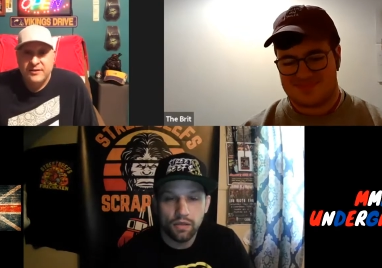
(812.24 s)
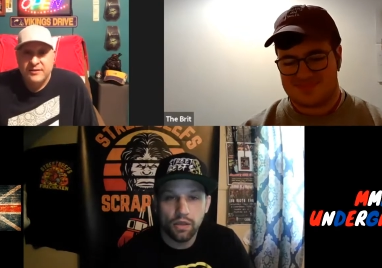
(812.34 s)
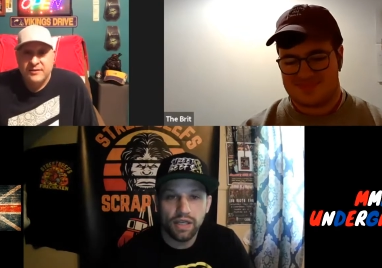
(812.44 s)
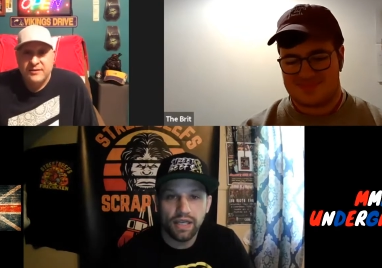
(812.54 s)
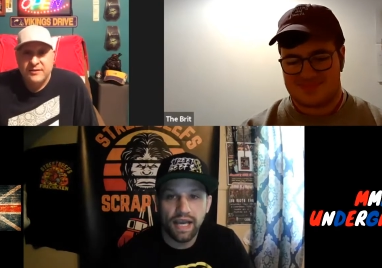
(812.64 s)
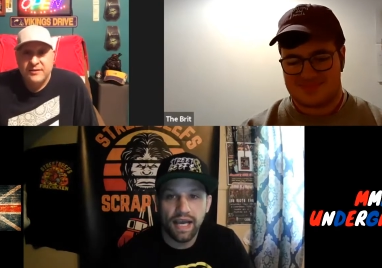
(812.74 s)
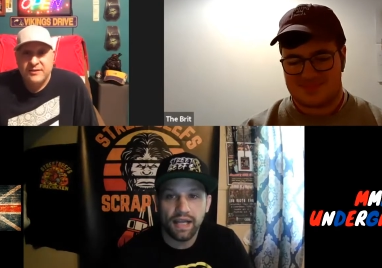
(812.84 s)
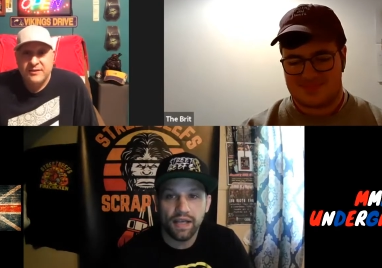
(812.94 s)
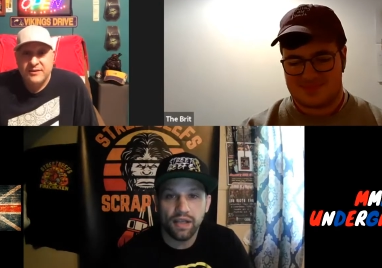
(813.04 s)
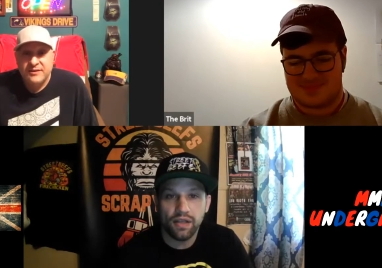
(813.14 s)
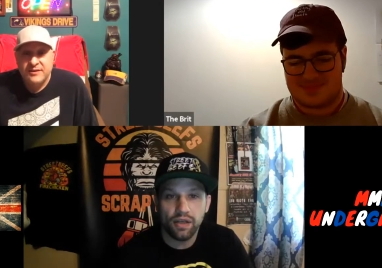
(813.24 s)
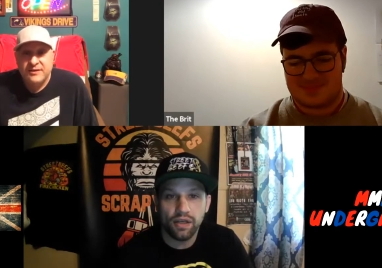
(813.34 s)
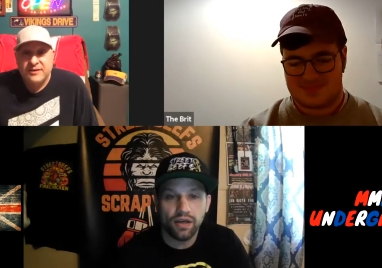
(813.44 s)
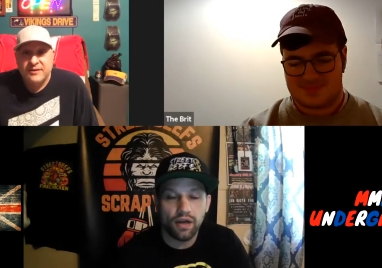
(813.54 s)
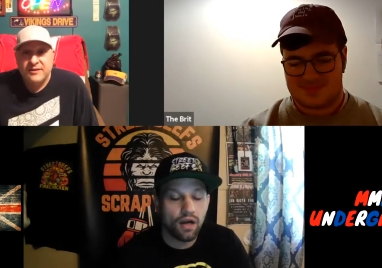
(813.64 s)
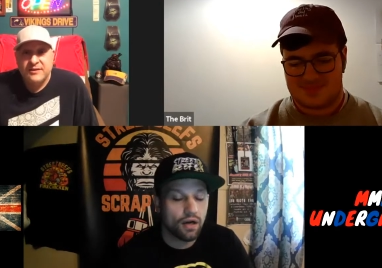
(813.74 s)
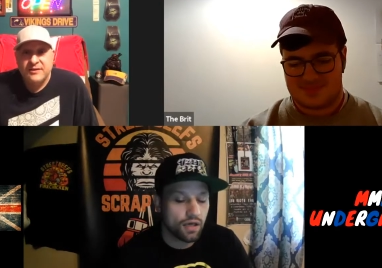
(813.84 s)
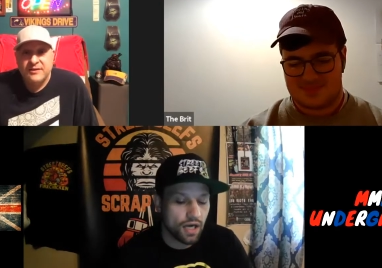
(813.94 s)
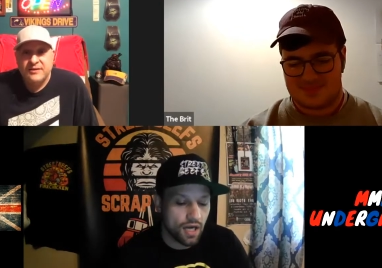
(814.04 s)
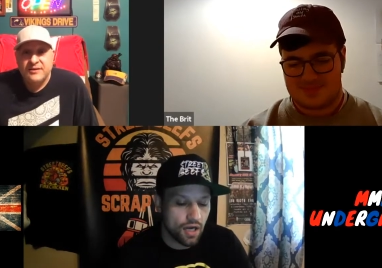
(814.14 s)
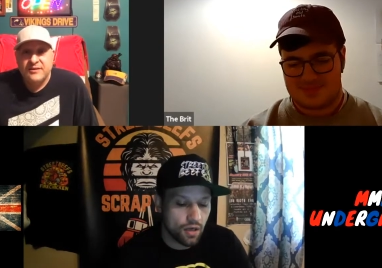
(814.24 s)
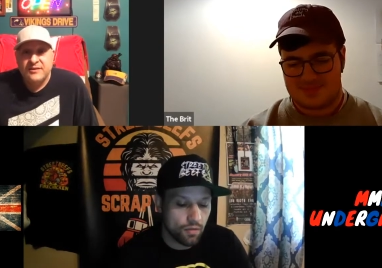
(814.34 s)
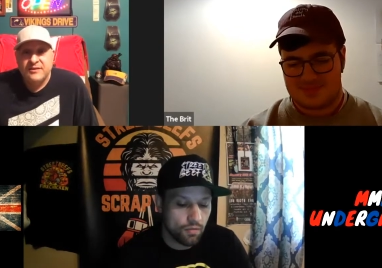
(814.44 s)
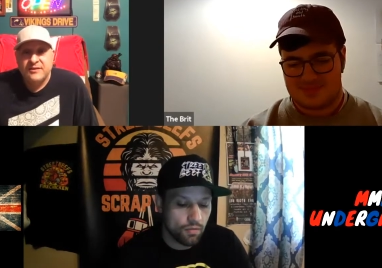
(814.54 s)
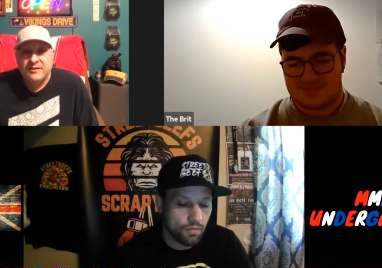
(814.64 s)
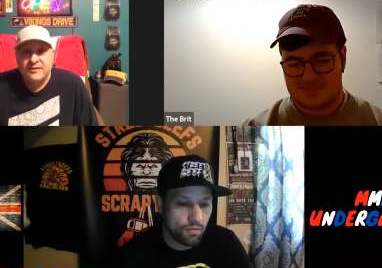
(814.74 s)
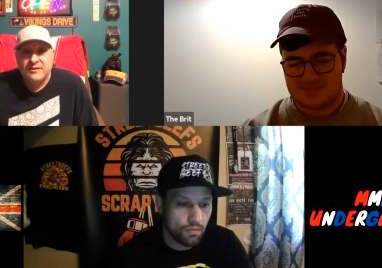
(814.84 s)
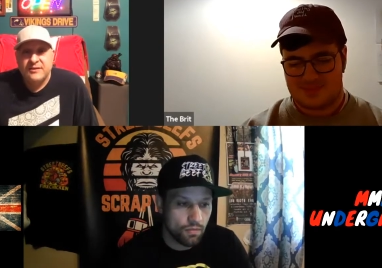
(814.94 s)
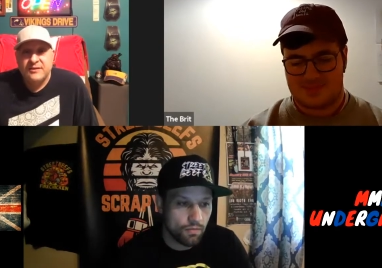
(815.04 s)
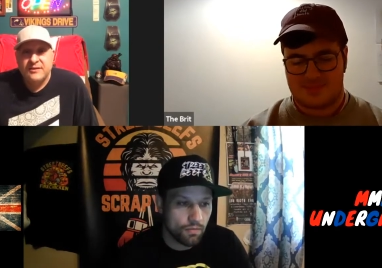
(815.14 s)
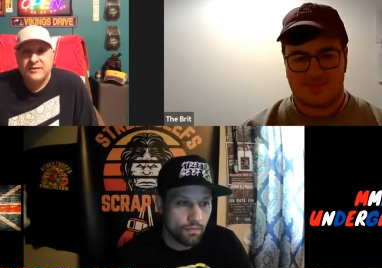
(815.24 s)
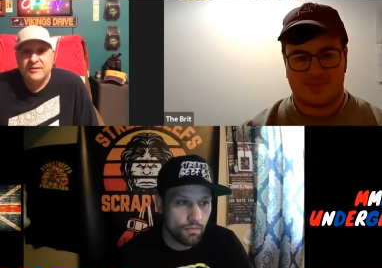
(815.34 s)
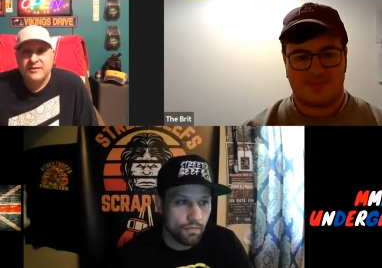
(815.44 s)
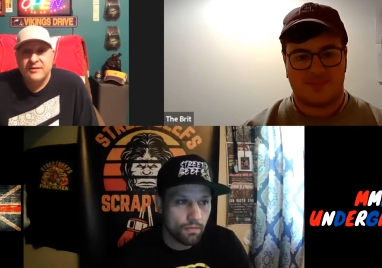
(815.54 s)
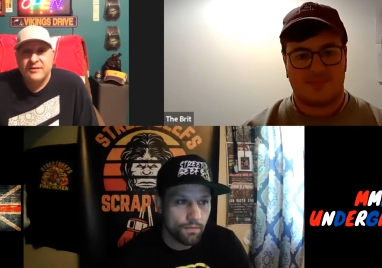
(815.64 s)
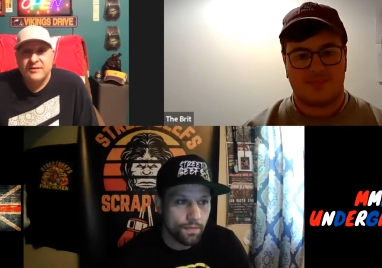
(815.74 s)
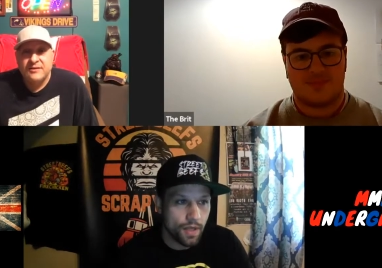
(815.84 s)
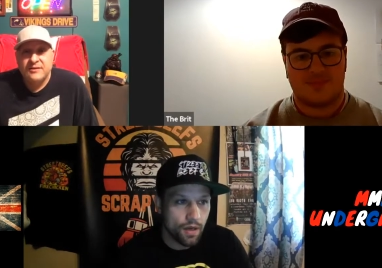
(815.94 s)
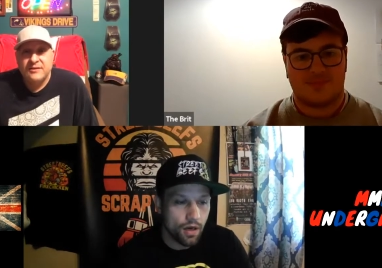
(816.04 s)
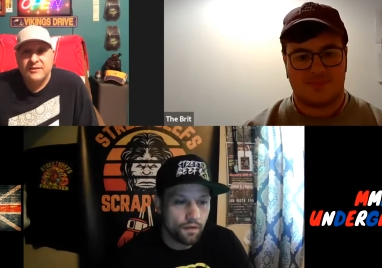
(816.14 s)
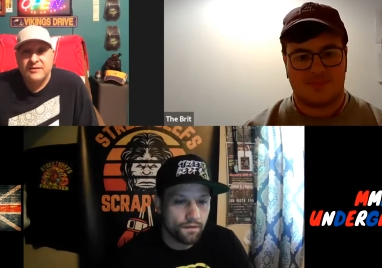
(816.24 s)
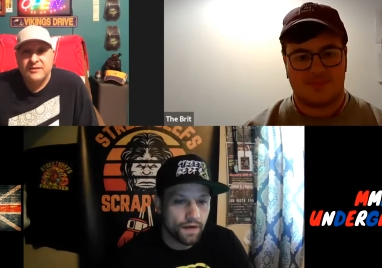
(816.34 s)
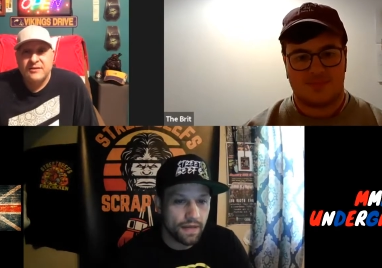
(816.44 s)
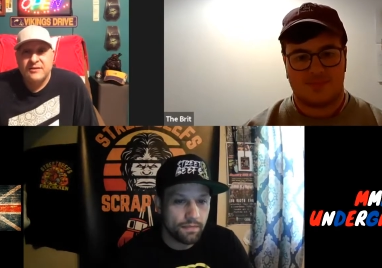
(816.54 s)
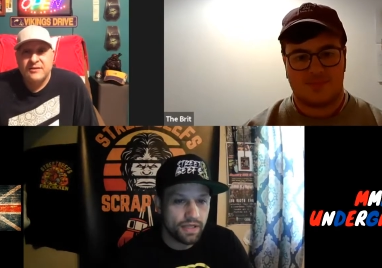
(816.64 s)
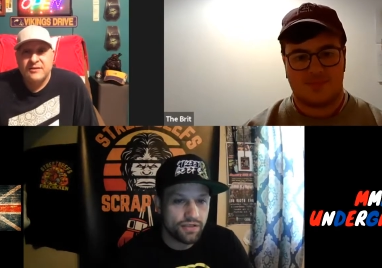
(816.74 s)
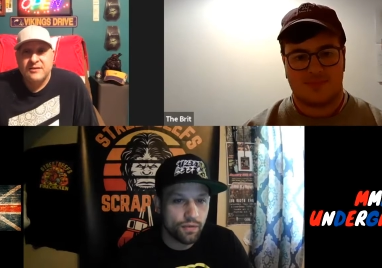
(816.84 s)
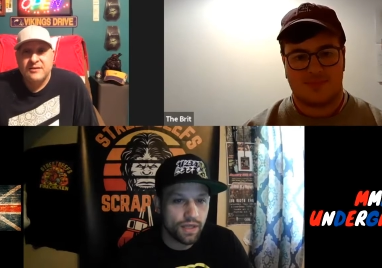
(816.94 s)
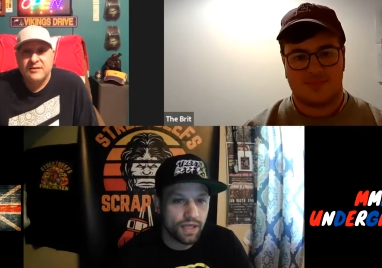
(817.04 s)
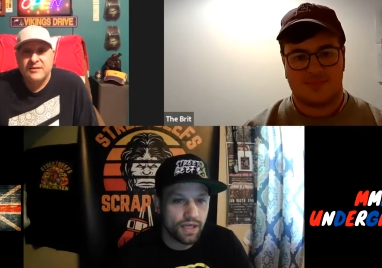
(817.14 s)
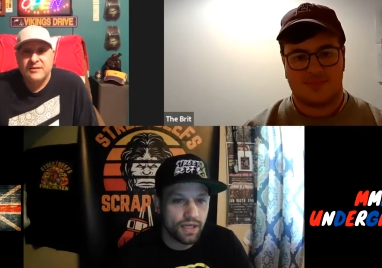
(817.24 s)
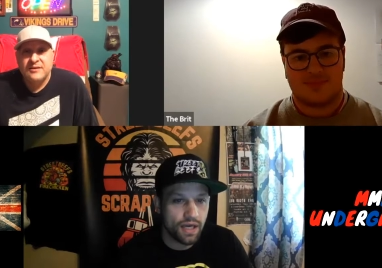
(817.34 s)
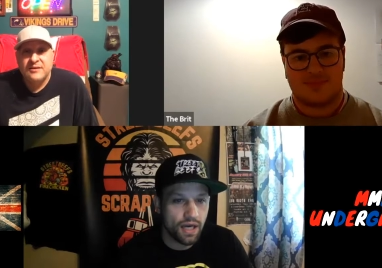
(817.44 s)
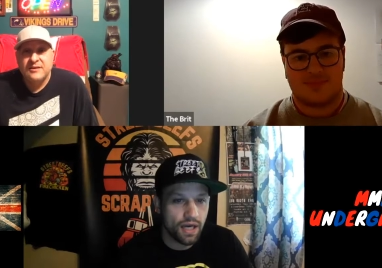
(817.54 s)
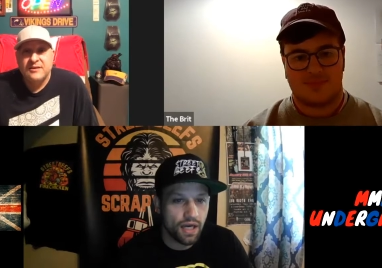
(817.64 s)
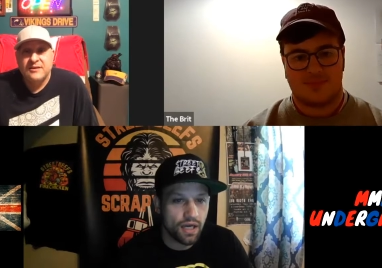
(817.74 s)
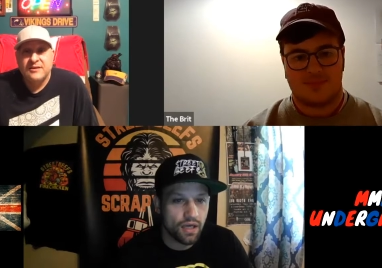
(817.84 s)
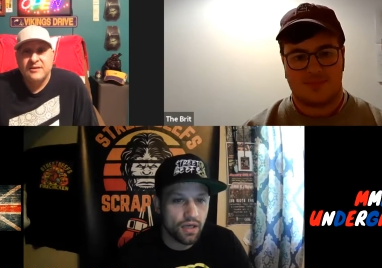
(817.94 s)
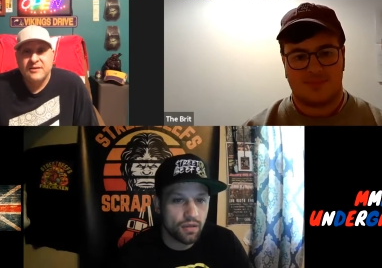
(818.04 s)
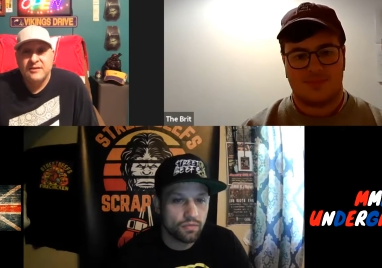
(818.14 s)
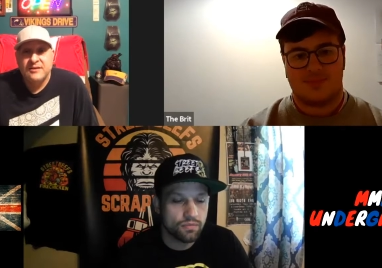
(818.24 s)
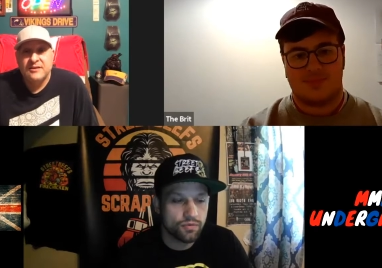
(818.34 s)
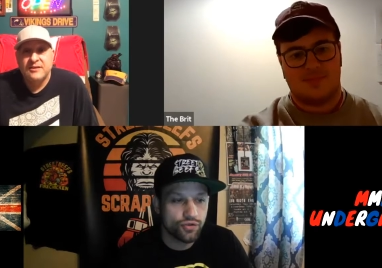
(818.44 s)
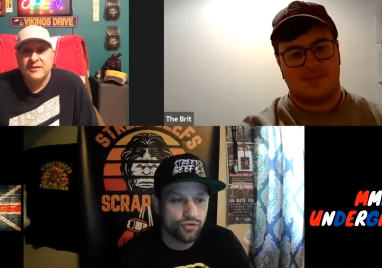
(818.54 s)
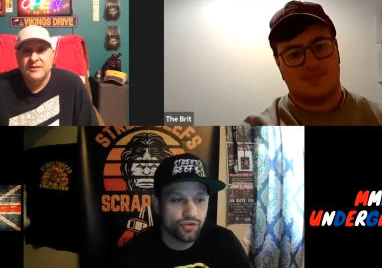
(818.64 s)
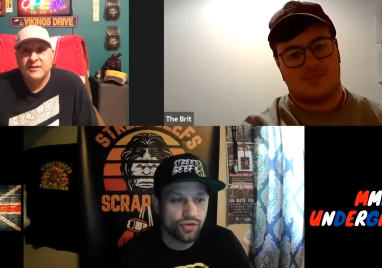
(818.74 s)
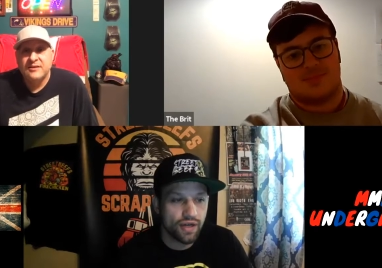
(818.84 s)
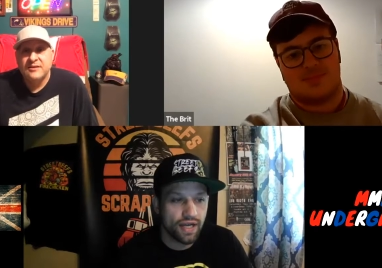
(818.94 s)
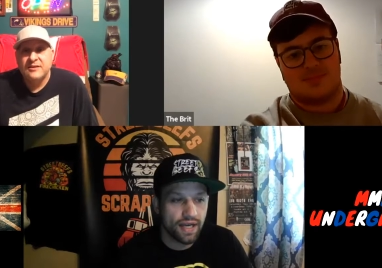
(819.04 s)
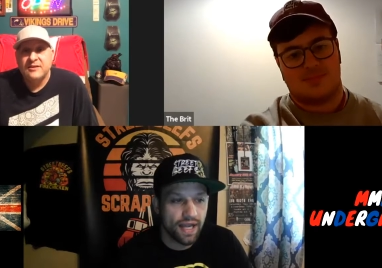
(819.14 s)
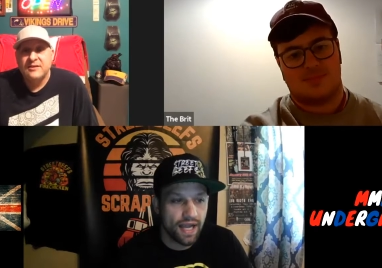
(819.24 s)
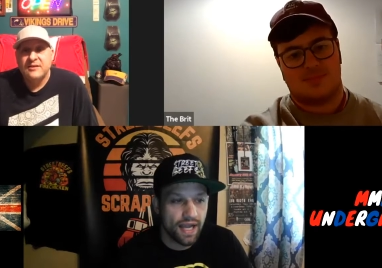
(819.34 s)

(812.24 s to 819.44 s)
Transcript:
Speaker 1: look at look at our um, our fight between um, True Grit